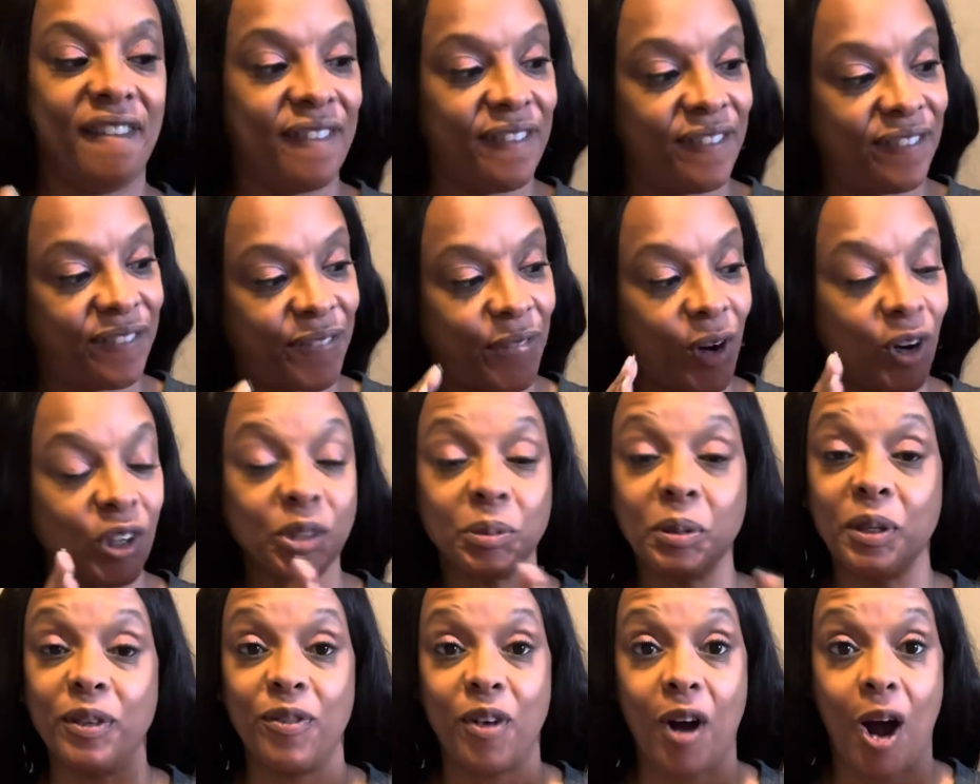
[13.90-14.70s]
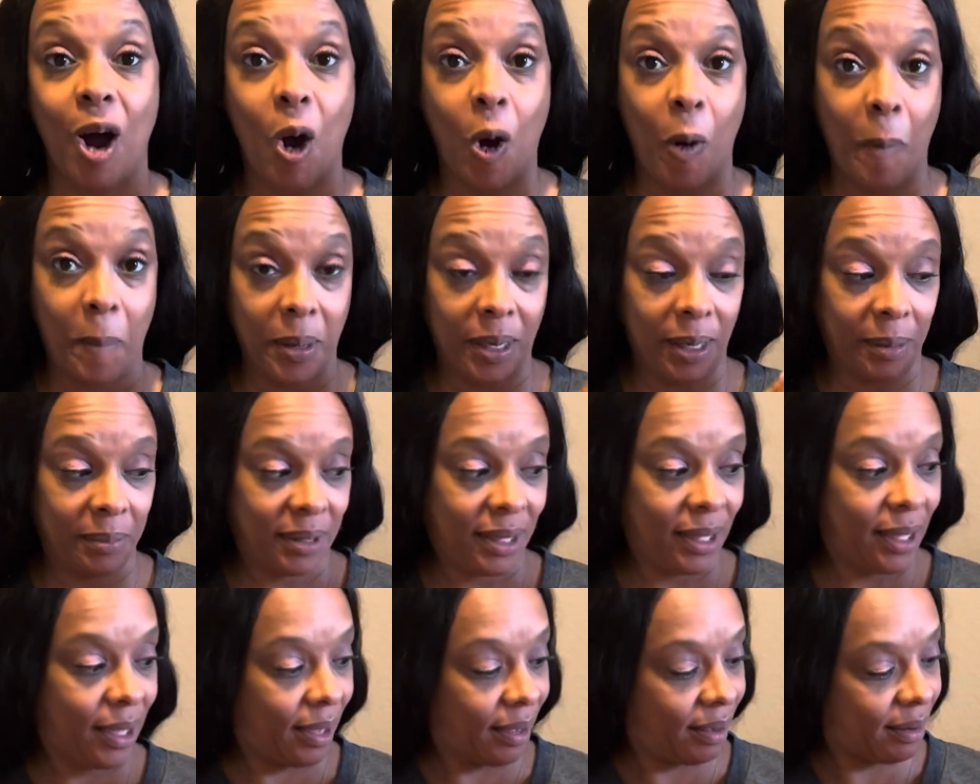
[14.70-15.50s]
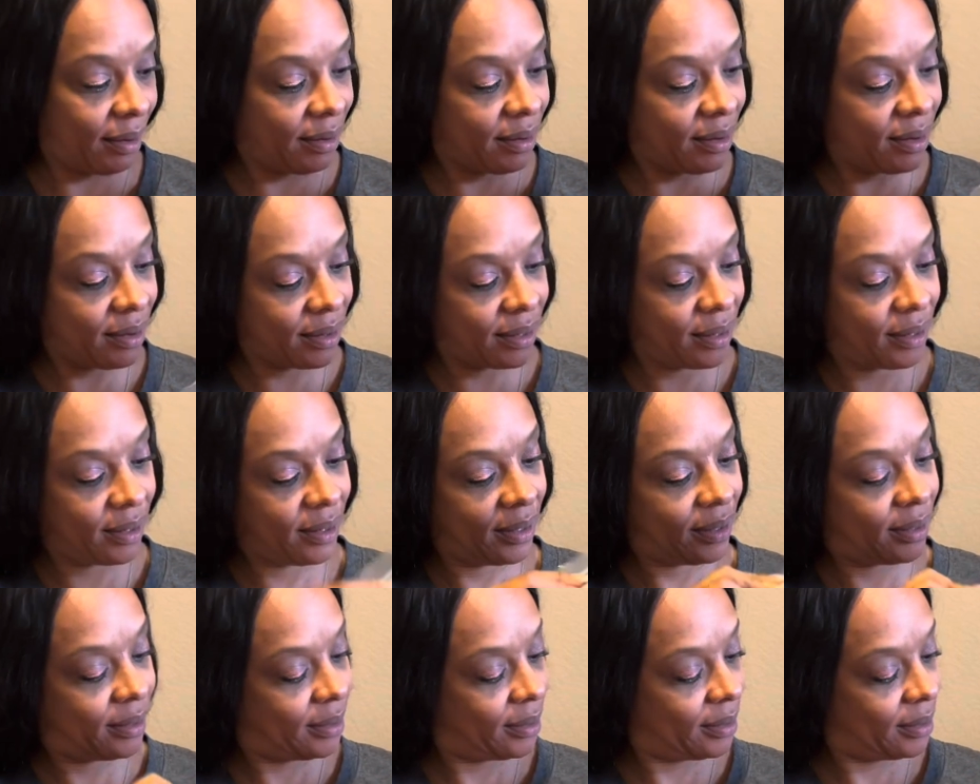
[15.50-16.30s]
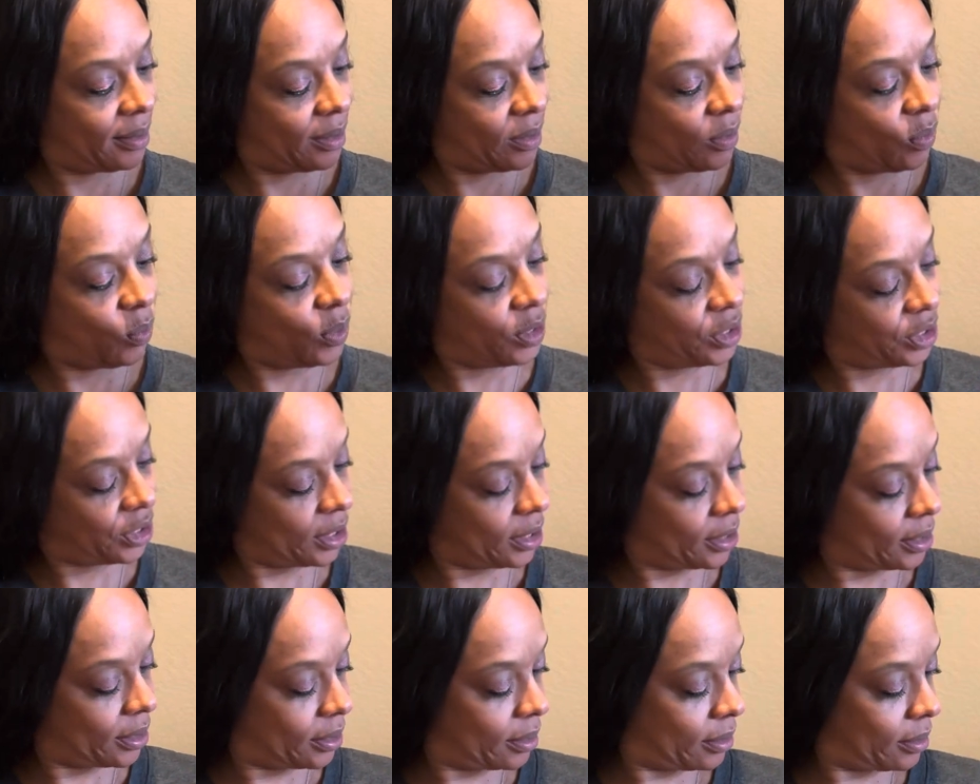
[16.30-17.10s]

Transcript: First, before I open up the hair, which is